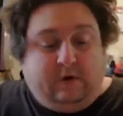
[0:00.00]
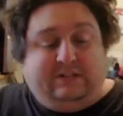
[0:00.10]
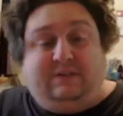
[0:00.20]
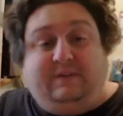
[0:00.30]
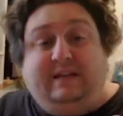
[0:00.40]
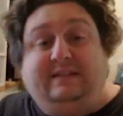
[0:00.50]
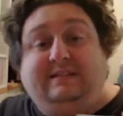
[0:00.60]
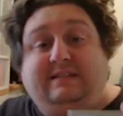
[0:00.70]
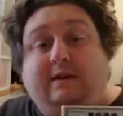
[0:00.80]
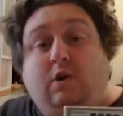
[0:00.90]
East of Eden
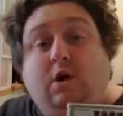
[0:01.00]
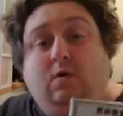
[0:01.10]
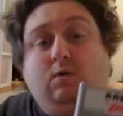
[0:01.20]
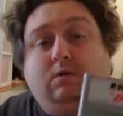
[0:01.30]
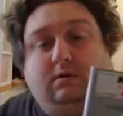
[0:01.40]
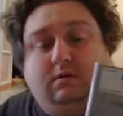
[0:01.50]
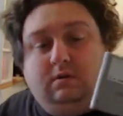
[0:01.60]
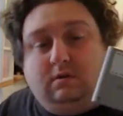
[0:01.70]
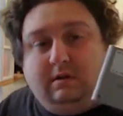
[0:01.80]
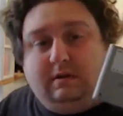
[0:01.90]
0.
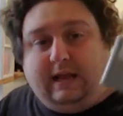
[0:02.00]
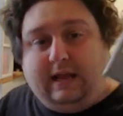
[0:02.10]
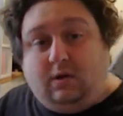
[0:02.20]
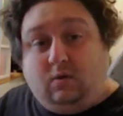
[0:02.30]
Now,